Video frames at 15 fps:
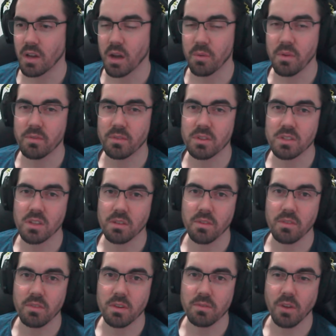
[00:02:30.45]
I refund stuff
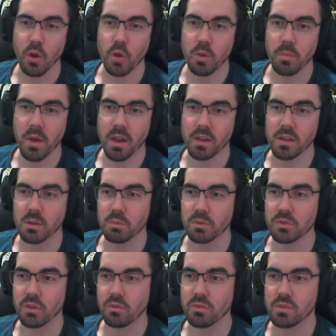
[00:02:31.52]
even if I only paid a couple
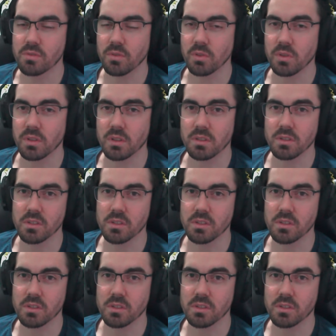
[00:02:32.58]
of dollars for it,